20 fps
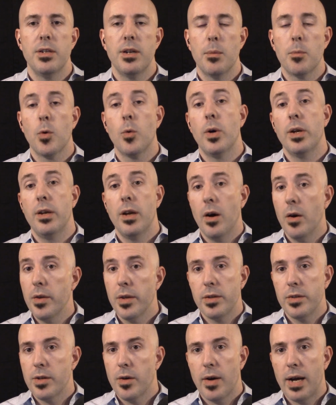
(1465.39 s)
number one, know
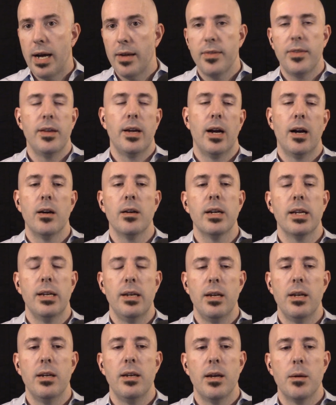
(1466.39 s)
that you're out there,
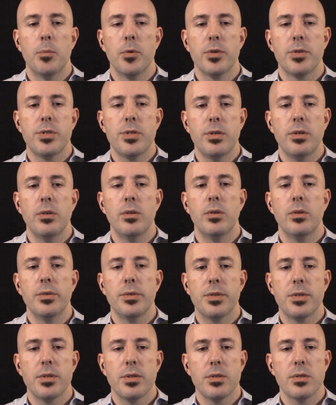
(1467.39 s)
and number two,
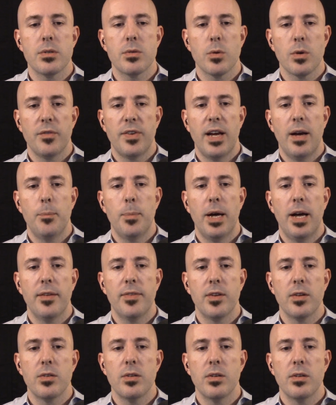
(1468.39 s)
to sort of help
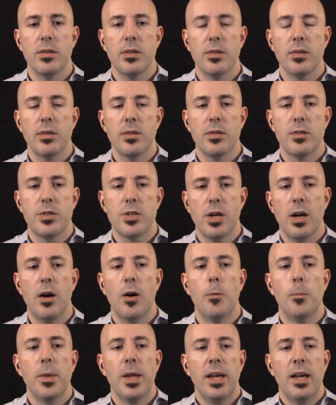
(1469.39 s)
out the
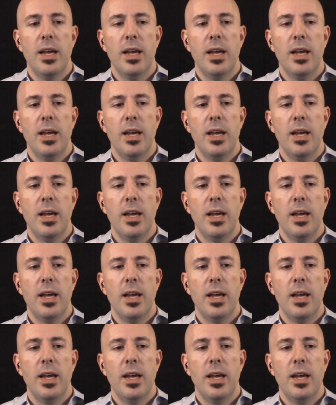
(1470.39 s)
show.